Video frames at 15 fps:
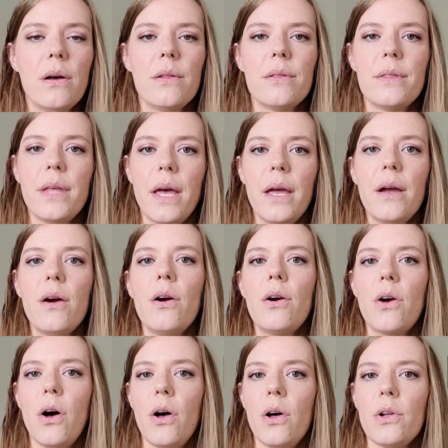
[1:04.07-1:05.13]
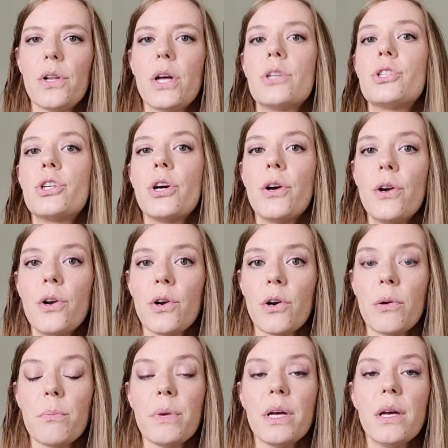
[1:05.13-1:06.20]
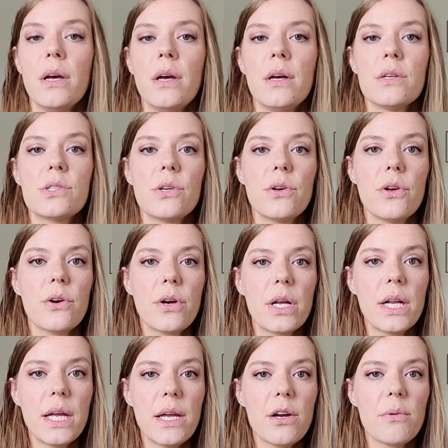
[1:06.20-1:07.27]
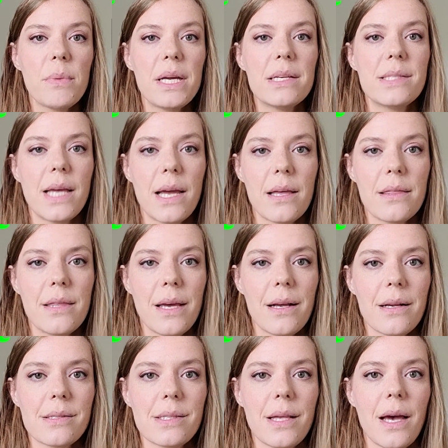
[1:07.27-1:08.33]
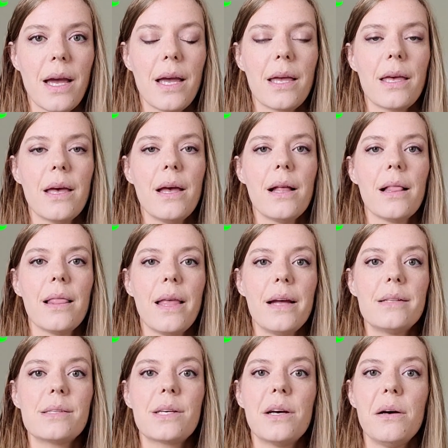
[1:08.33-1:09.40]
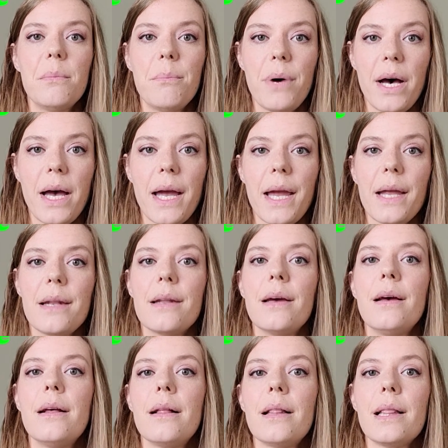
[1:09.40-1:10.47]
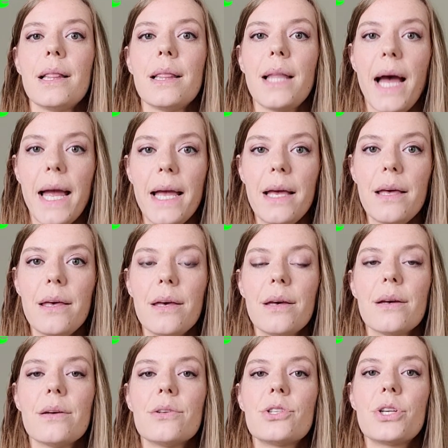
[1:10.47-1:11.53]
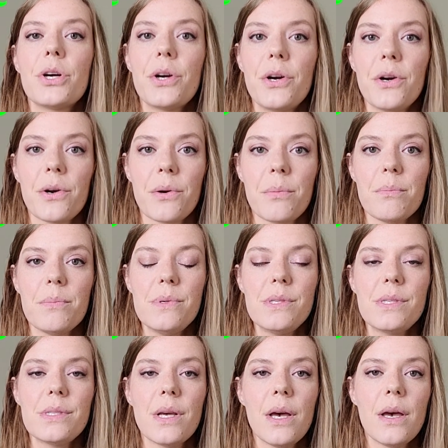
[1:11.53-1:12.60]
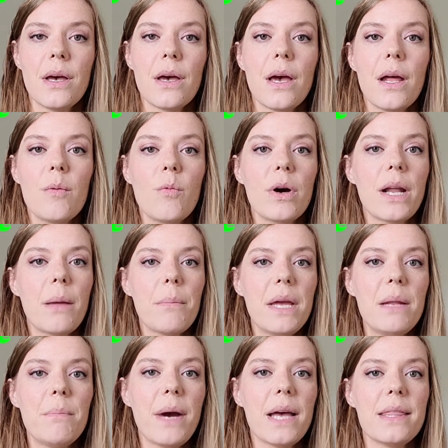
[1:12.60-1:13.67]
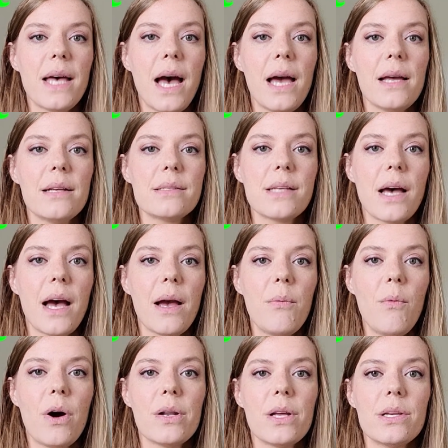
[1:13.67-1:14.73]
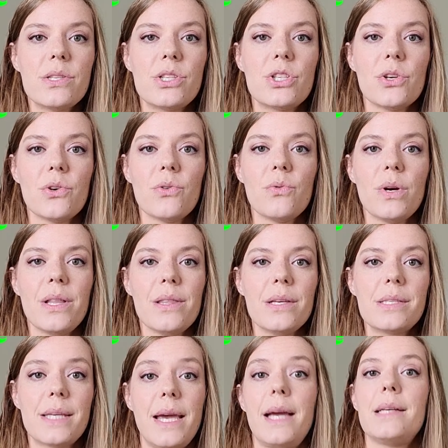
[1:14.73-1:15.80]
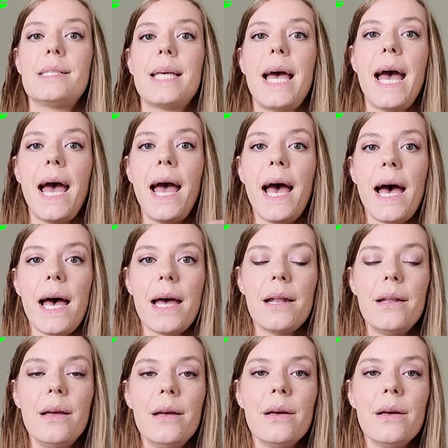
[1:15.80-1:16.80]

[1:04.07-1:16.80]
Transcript: they are called a term. So you're going to hear me saying things like, let's combine like terms. And what I mean by that is I want us to, in this case, add